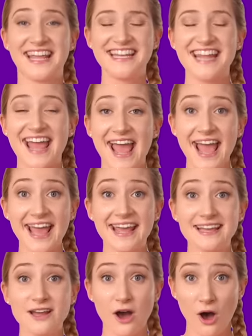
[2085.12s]
An
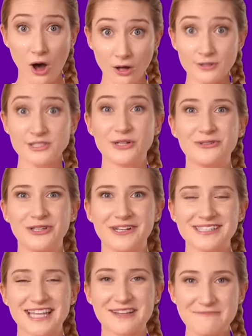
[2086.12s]
egg also
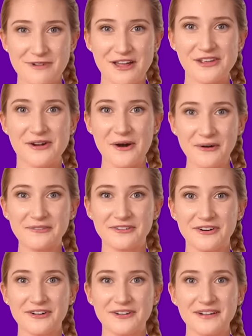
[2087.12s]
looks like Brother
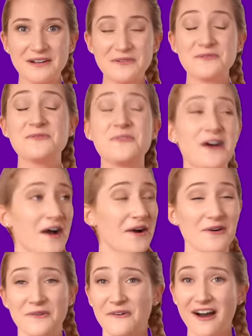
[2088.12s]
Oval.
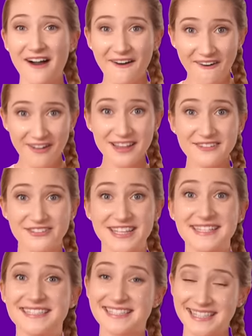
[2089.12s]
Whoa, all of
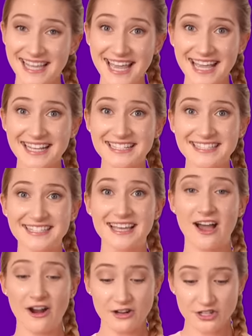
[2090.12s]
these things
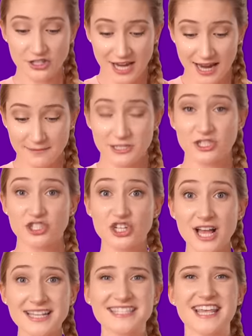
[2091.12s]
are shaped
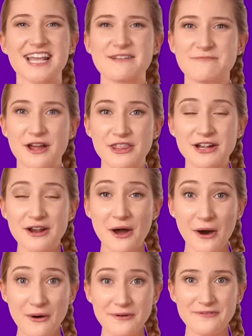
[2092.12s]
just like Brother
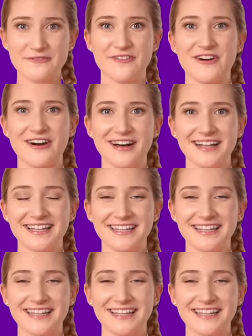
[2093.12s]
Oval.